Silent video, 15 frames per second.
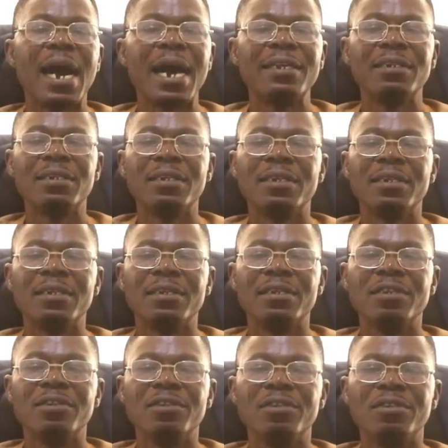and
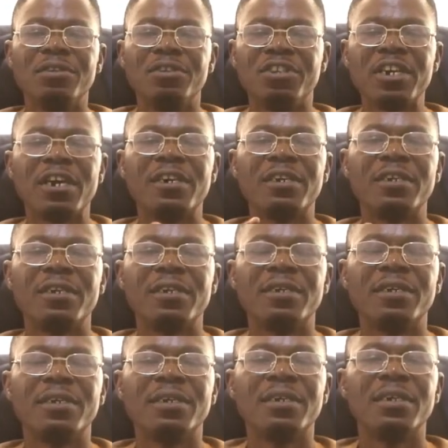ja,
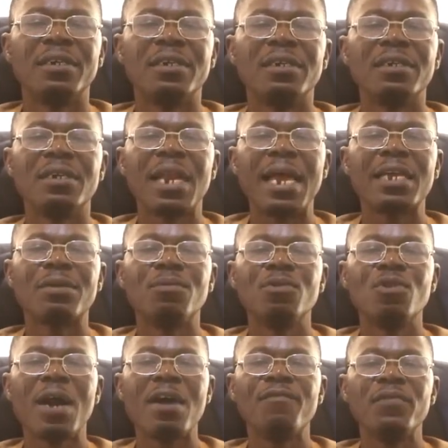like we
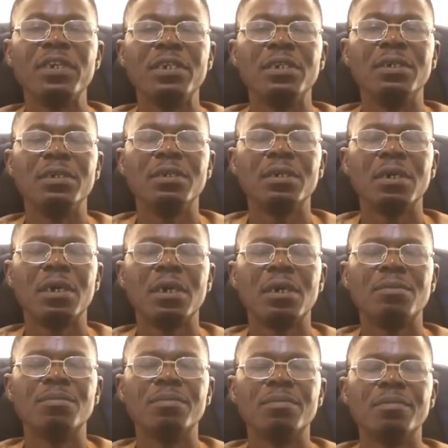have in
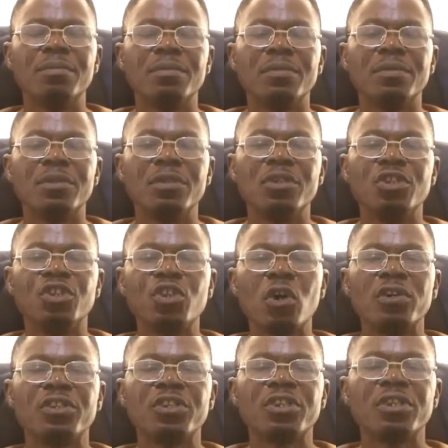
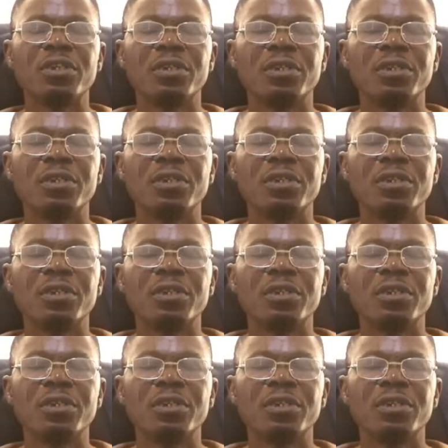George.